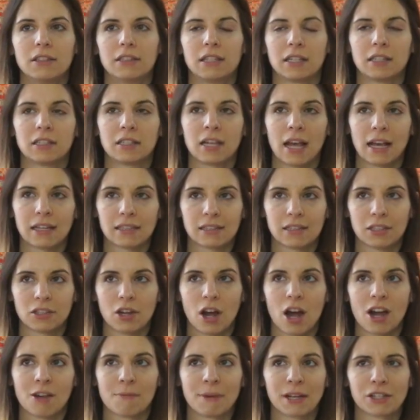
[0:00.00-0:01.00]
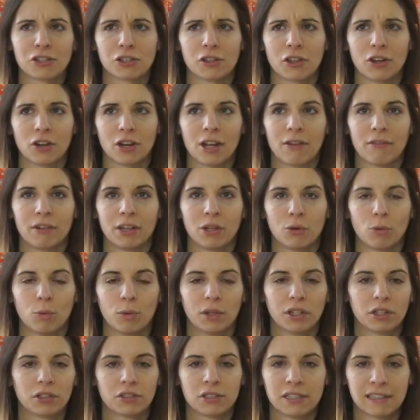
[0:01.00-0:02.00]
to test the dog, make sure they don't have any
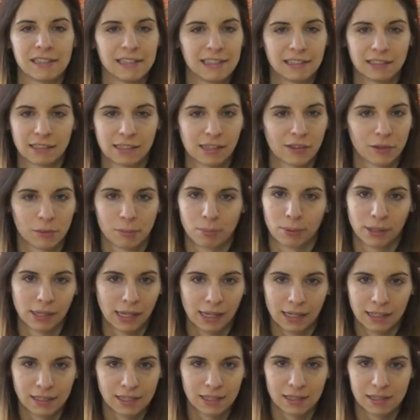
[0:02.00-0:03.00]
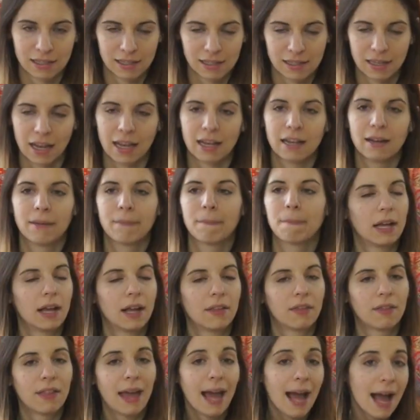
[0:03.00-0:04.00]
weird diseases that they're bringing into the state.
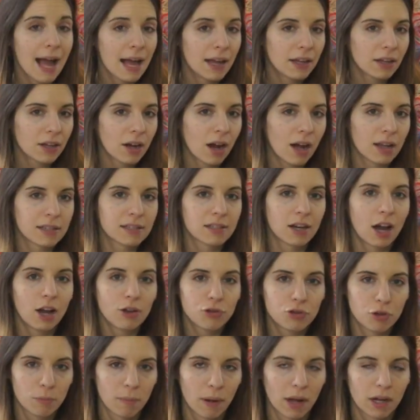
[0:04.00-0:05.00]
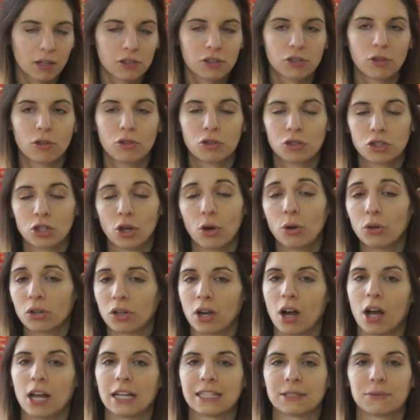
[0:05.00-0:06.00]
And that cost $100. So the total
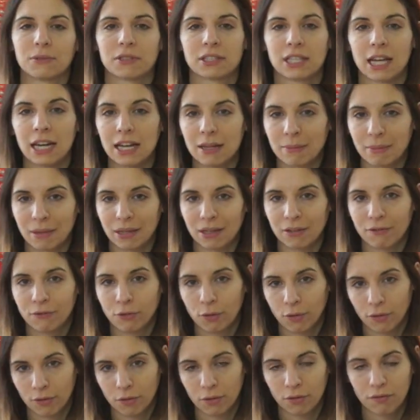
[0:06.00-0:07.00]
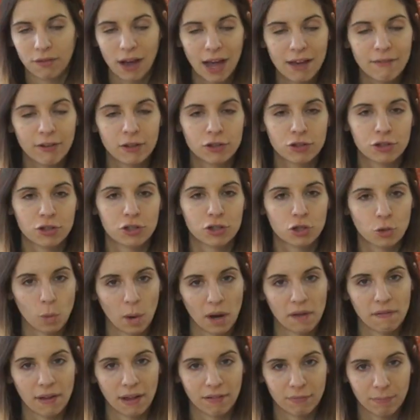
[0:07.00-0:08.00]
cost was gonna be
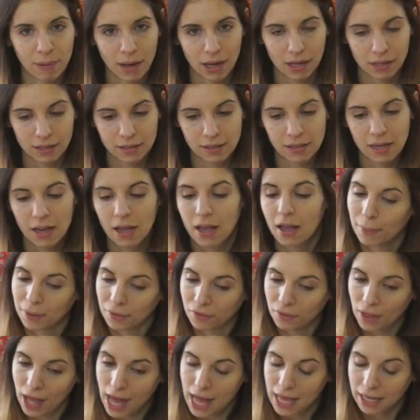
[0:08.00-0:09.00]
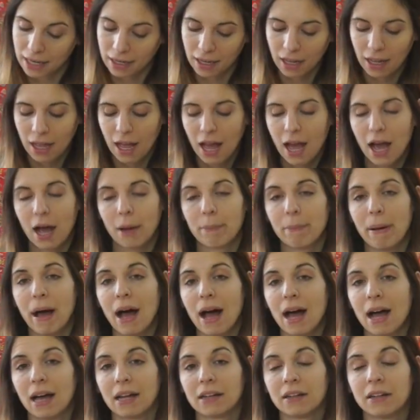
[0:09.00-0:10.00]
$525. But then,
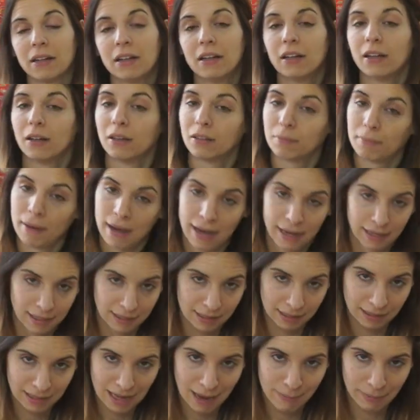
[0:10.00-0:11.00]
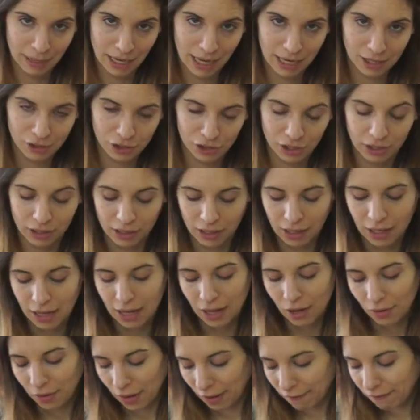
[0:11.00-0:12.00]
upon Panda's examination,
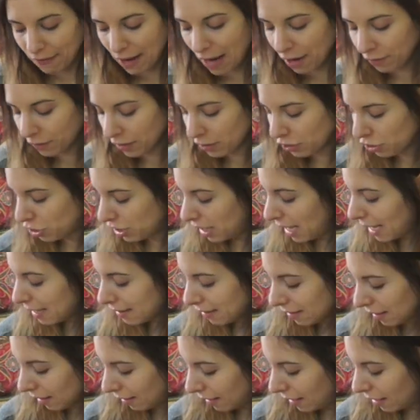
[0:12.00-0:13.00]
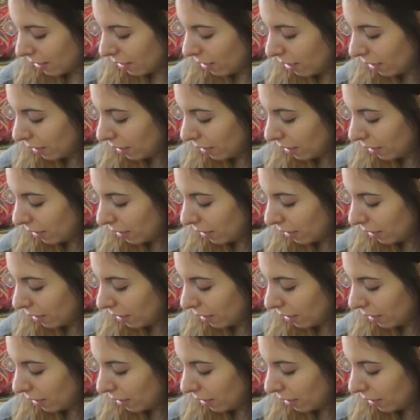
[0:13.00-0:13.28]
they found that she has a thing